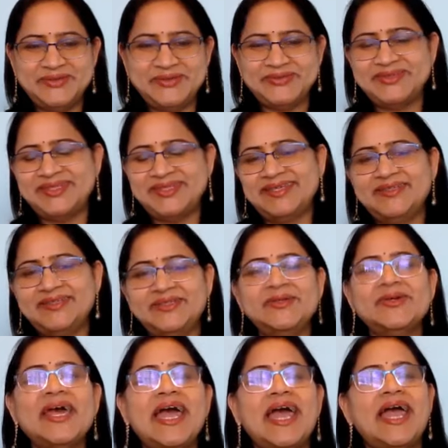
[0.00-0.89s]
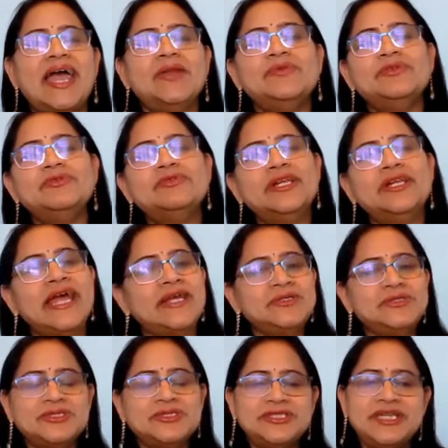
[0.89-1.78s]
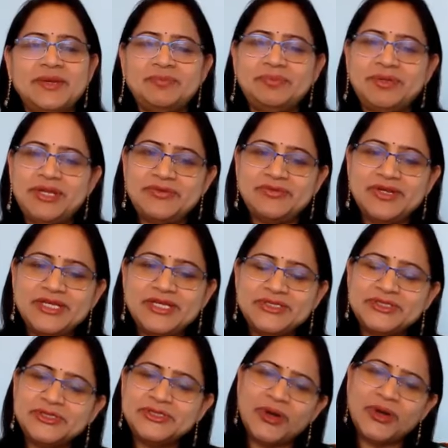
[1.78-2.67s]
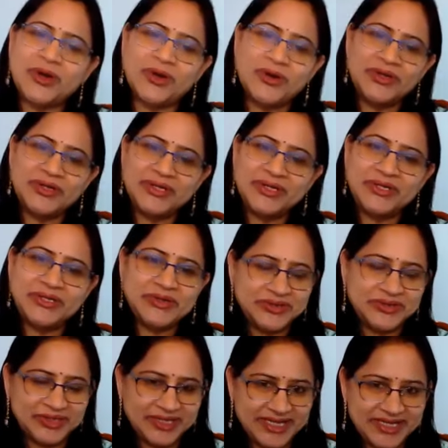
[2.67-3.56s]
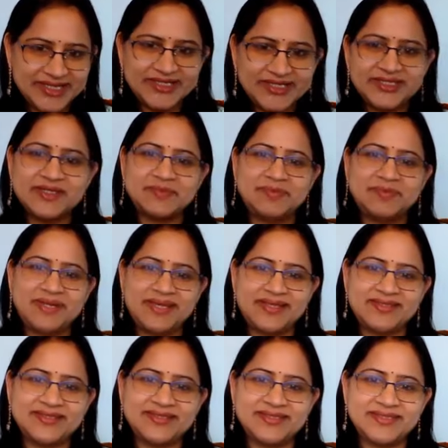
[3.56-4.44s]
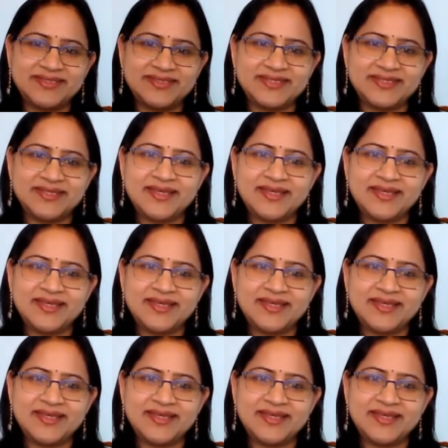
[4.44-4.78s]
you. Thank you. And we would like to take privilege to honor your gracious presence